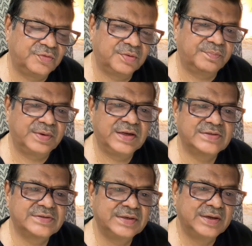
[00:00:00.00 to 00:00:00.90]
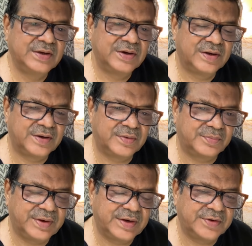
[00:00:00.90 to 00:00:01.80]
a place
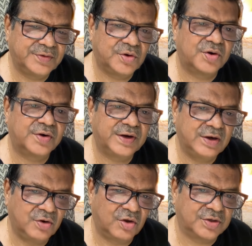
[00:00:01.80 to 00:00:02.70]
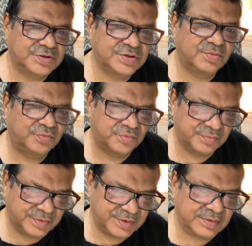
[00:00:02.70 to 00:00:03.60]
where your in-laws,
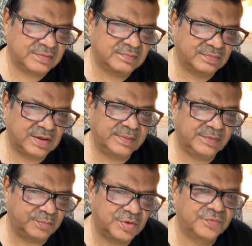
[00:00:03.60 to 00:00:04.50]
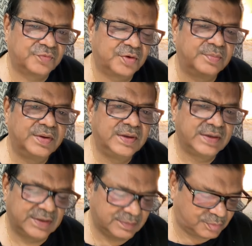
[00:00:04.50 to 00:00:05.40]
I mean both from
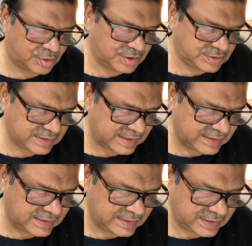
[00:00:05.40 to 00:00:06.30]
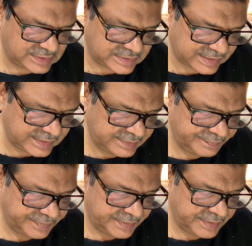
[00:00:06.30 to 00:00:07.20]
the boys and the girl side,
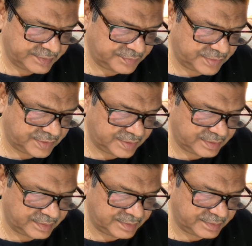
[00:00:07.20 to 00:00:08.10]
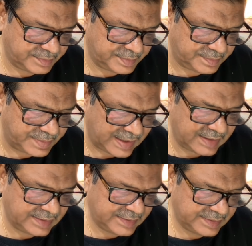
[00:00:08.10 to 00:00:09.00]
will be bad.